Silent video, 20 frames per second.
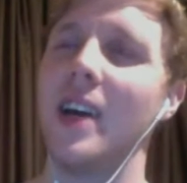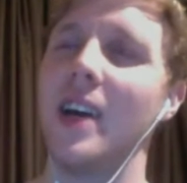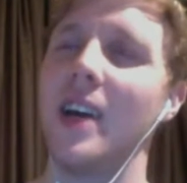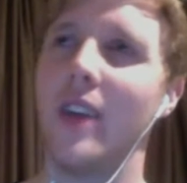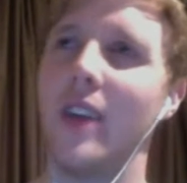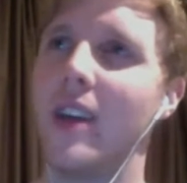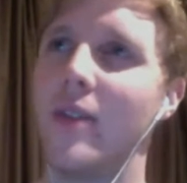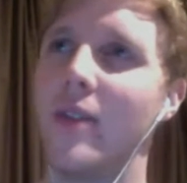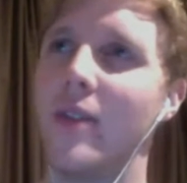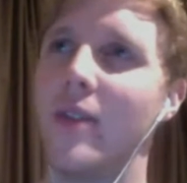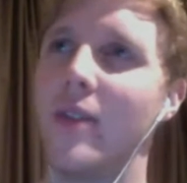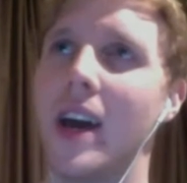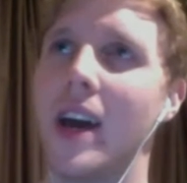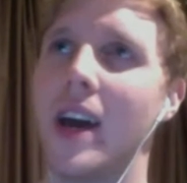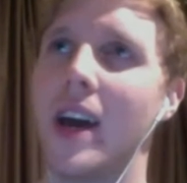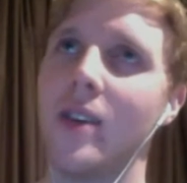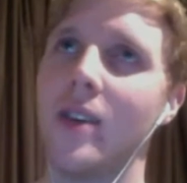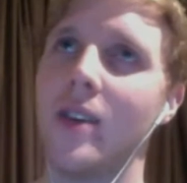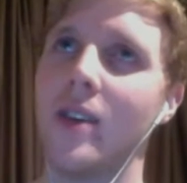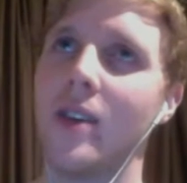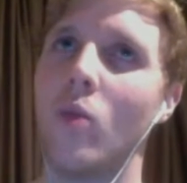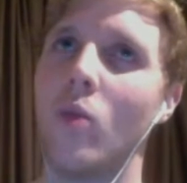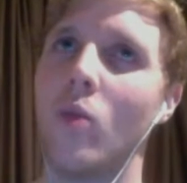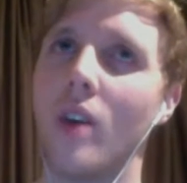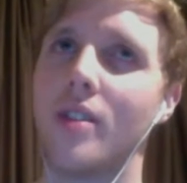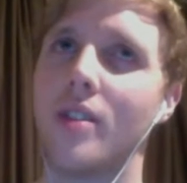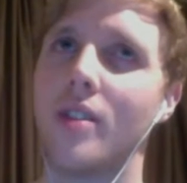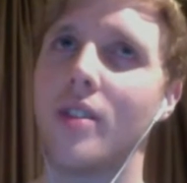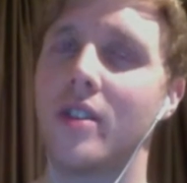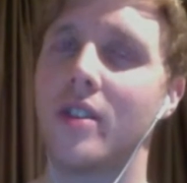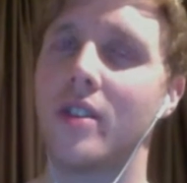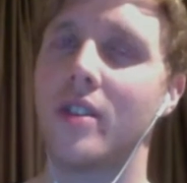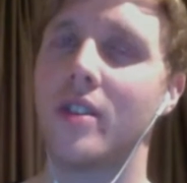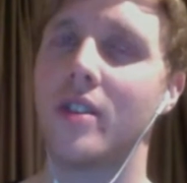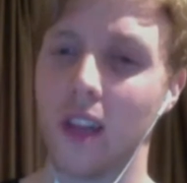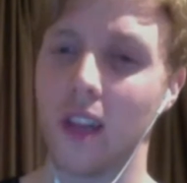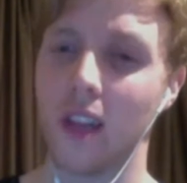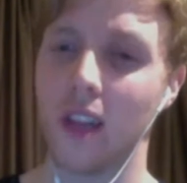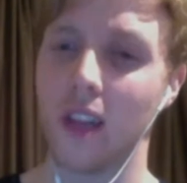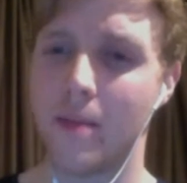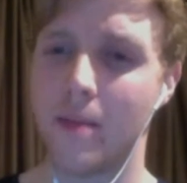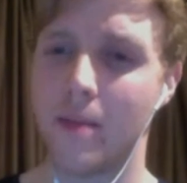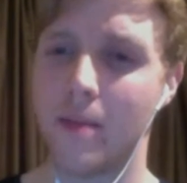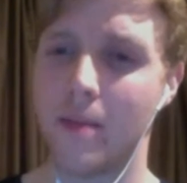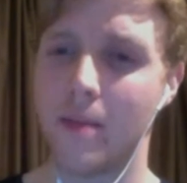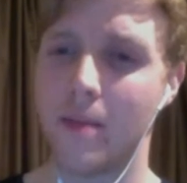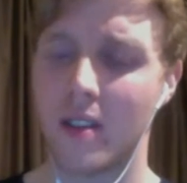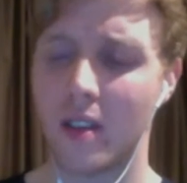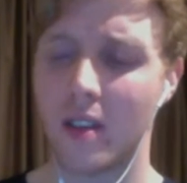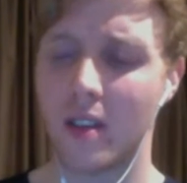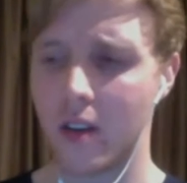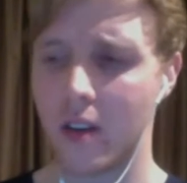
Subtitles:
feel like if you had whatsits for lips,